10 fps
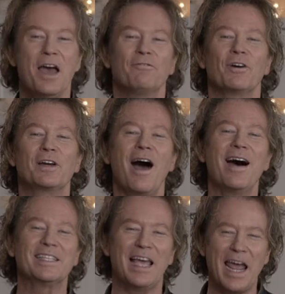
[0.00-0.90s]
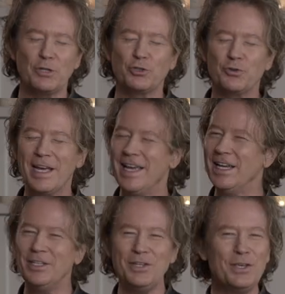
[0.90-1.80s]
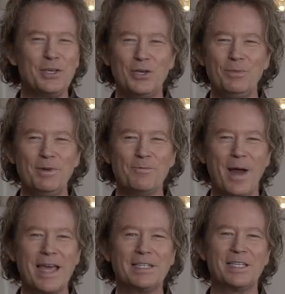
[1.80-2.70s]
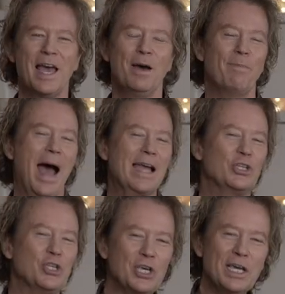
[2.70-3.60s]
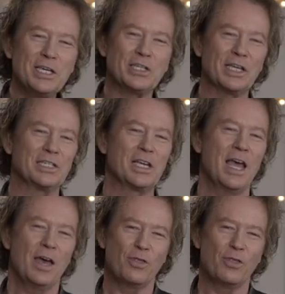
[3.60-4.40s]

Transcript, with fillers: for God's entry into the human race by Jesus,